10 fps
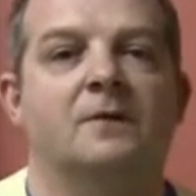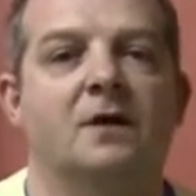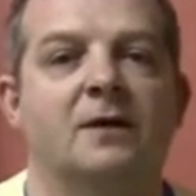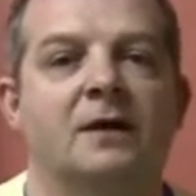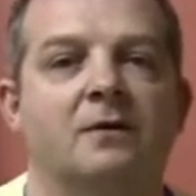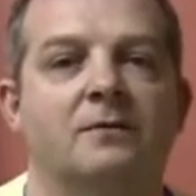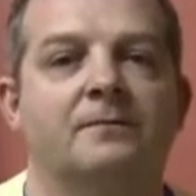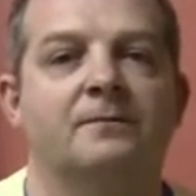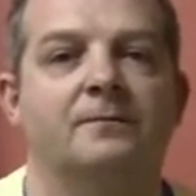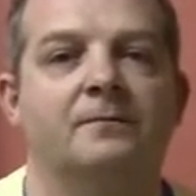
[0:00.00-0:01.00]
There we go.
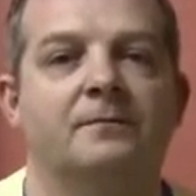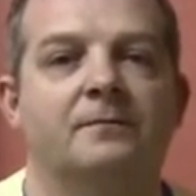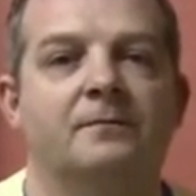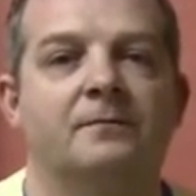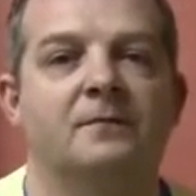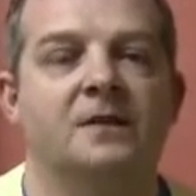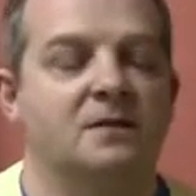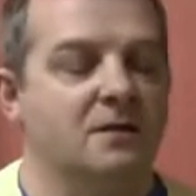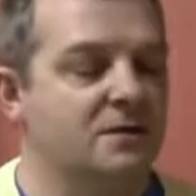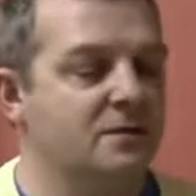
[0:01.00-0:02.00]

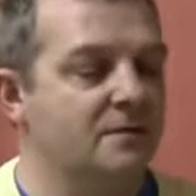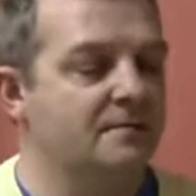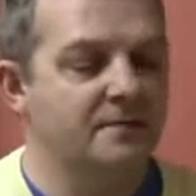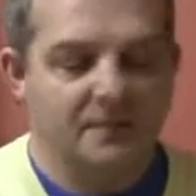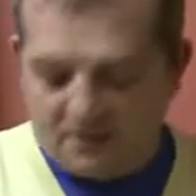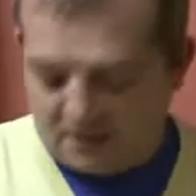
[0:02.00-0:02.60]
That's how it's done.